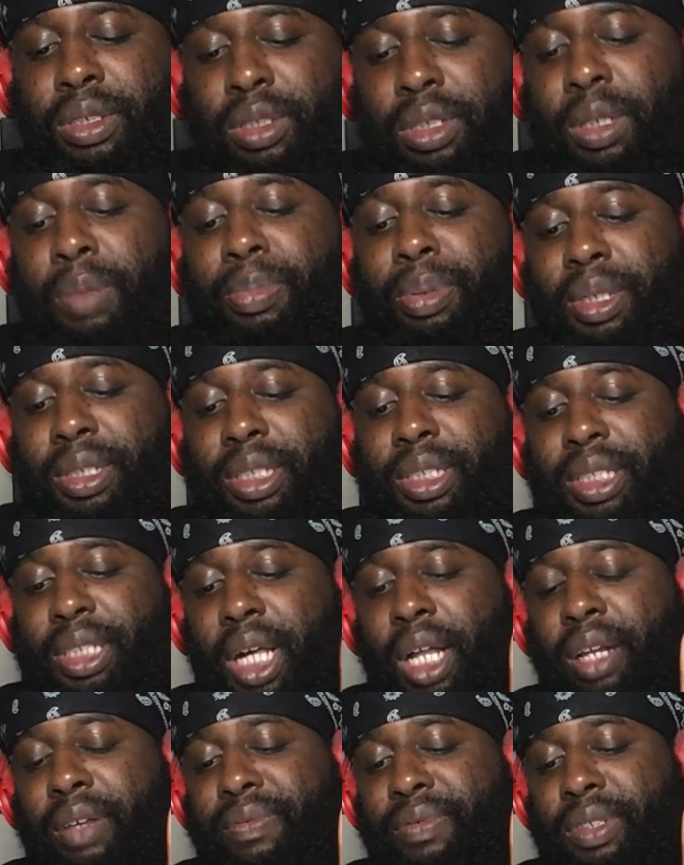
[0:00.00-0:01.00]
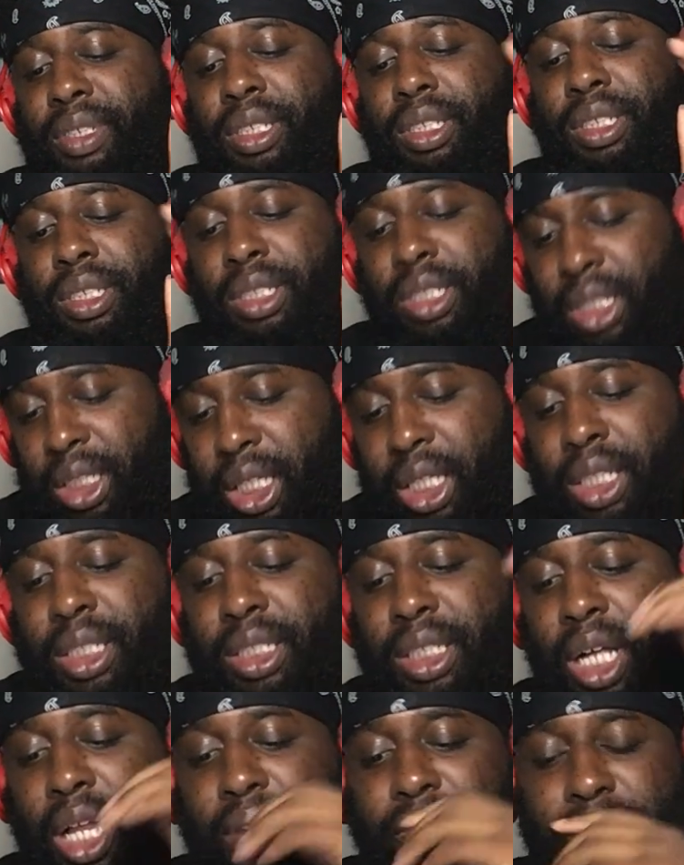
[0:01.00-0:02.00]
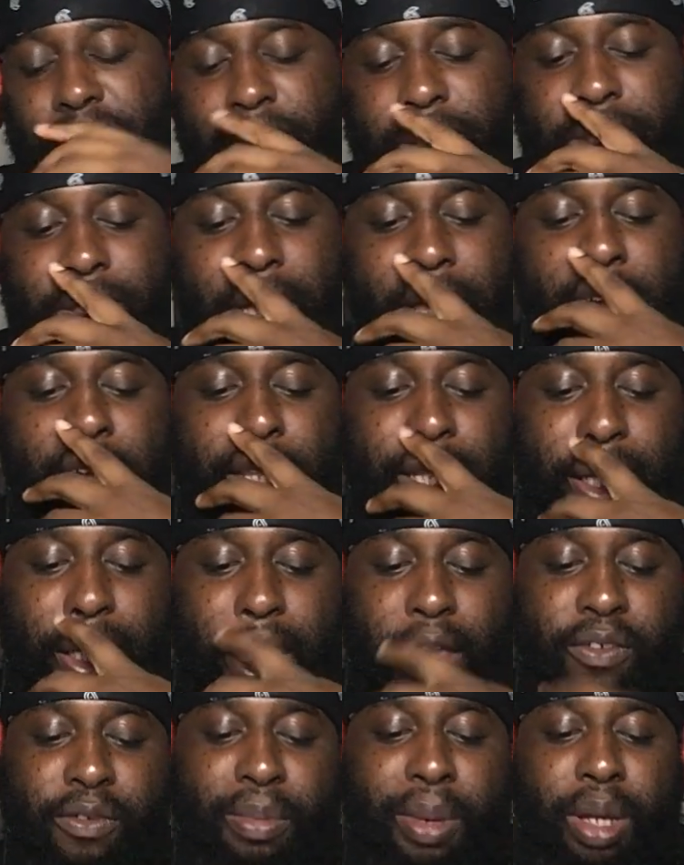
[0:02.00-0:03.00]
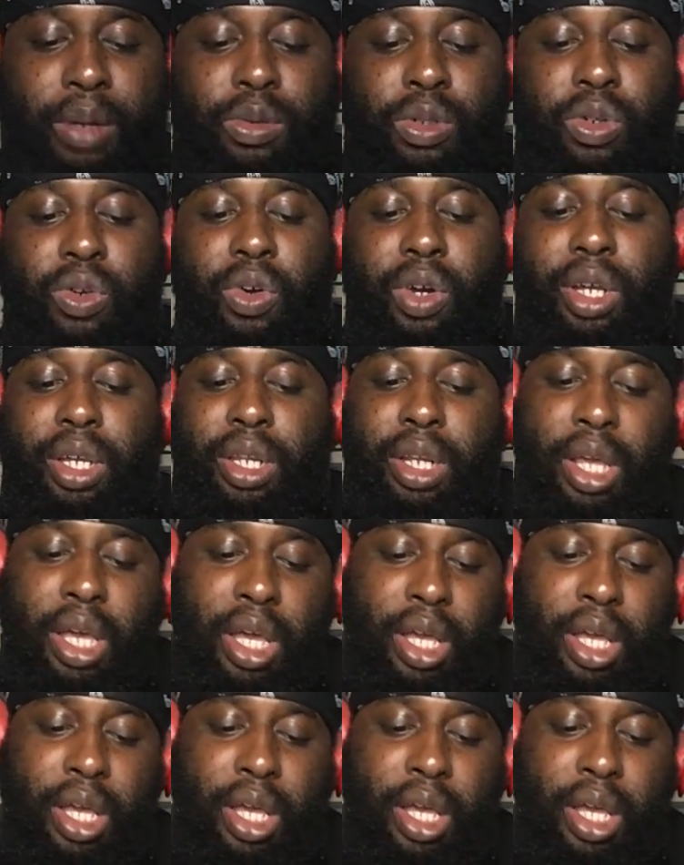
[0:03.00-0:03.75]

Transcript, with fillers: C plus is solid for this. I think it's solid for this. I think everybody was great.